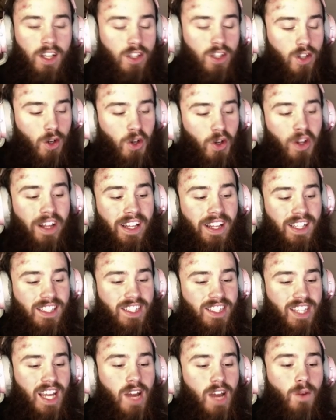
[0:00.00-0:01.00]
Dude,
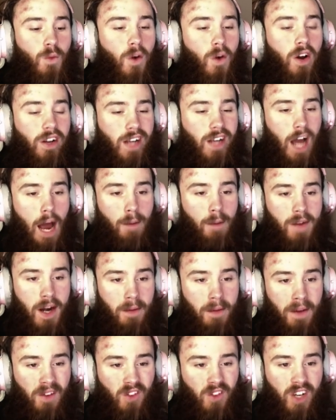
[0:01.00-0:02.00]
seeing one comment
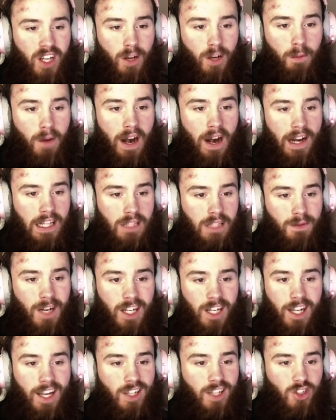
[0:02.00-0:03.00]
on my video brightens
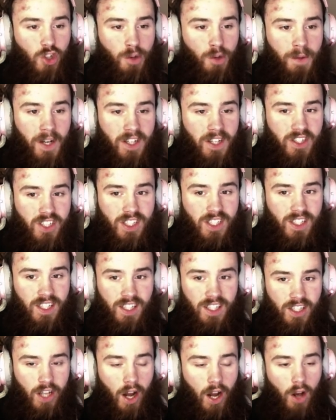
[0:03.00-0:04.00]
my day so much,
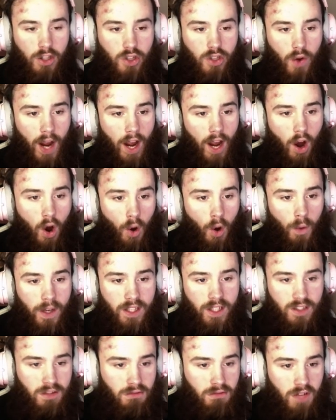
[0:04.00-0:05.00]
you know. So I
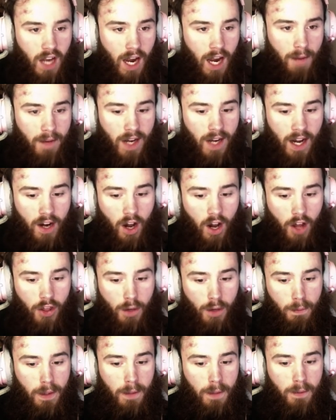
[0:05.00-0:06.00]
always comment on
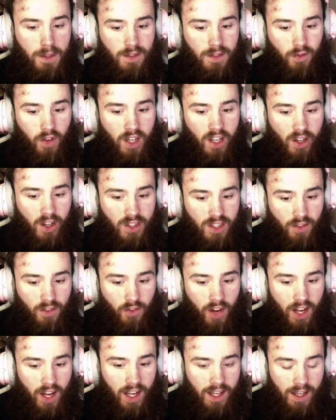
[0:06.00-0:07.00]
other people's videos
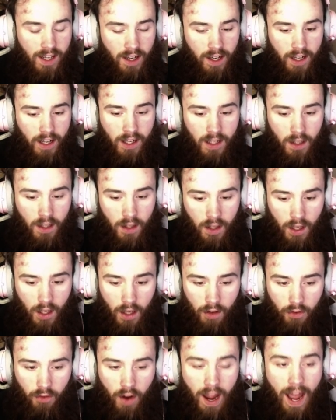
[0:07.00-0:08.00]
if
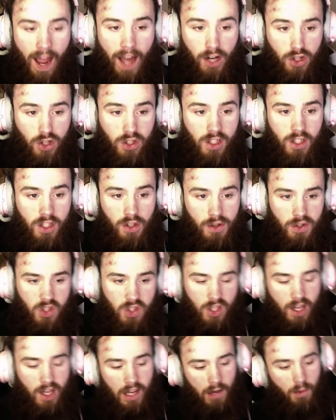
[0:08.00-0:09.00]
I actually do
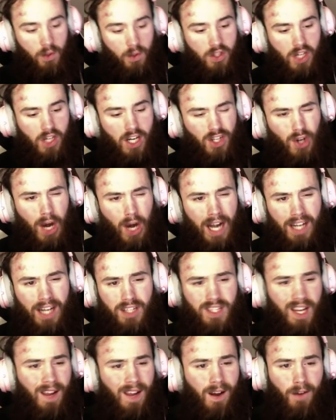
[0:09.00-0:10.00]
see it, which I try
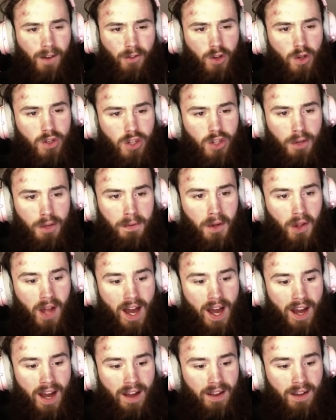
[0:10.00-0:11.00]
to stay off YouTube a
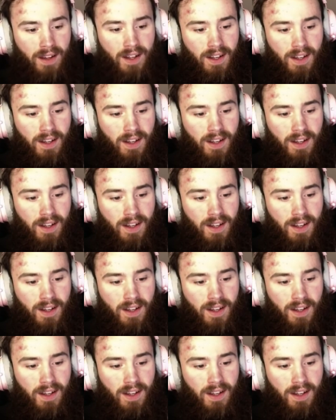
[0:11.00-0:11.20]
lot